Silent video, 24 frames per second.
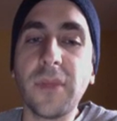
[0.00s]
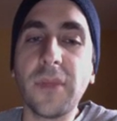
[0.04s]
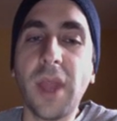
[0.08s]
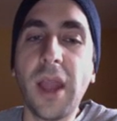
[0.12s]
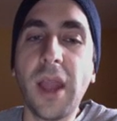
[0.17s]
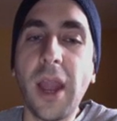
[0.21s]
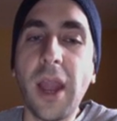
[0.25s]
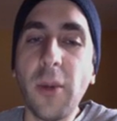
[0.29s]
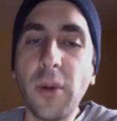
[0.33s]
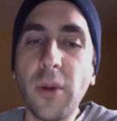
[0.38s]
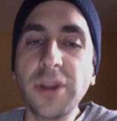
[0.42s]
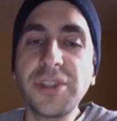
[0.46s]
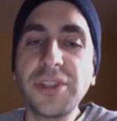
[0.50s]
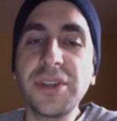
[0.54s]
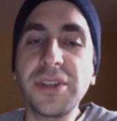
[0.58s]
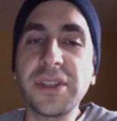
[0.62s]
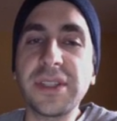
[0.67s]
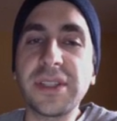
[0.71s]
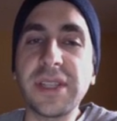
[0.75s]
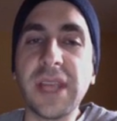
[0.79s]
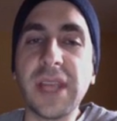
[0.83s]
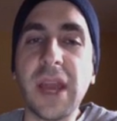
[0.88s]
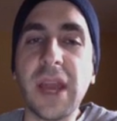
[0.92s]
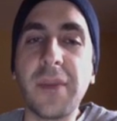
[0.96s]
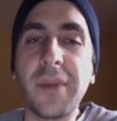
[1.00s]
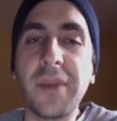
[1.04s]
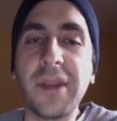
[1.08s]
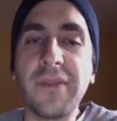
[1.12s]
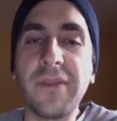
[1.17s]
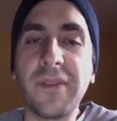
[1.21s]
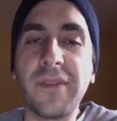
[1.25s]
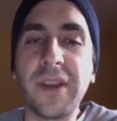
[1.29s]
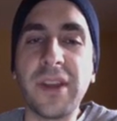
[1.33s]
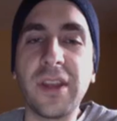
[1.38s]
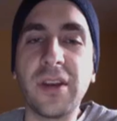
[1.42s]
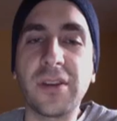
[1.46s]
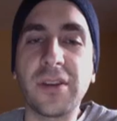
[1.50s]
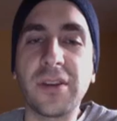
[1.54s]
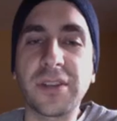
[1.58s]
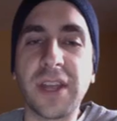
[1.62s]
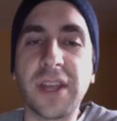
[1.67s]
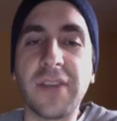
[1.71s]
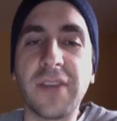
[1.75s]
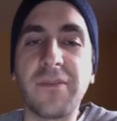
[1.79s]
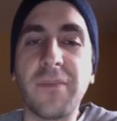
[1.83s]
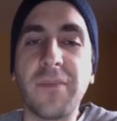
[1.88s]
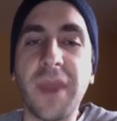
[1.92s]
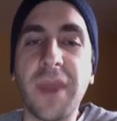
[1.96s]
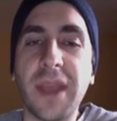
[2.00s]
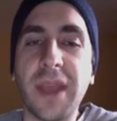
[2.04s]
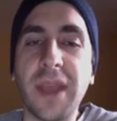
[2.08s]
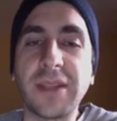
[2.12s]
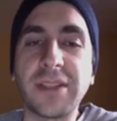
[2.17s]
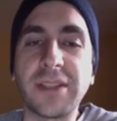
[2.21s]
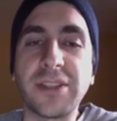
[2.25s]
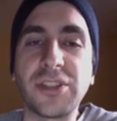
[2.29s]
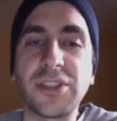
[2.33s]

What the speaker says: I want you to see how many videos I've made since